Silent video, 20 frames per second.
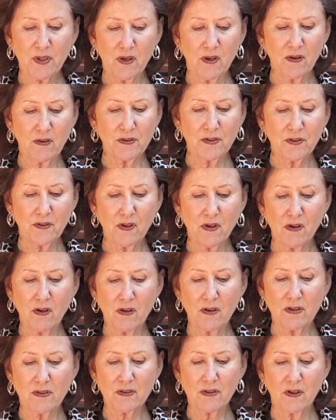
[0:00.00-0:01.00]
all your
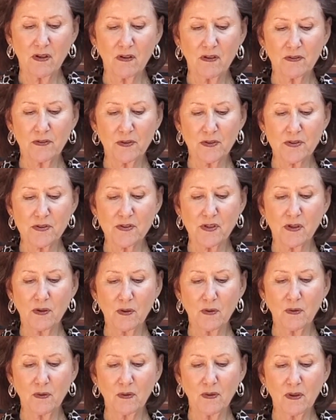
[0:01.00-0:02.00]
heart, all your
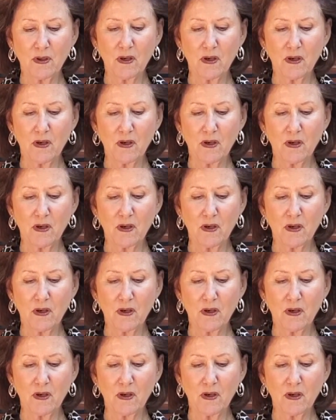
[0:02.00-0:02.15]
soul,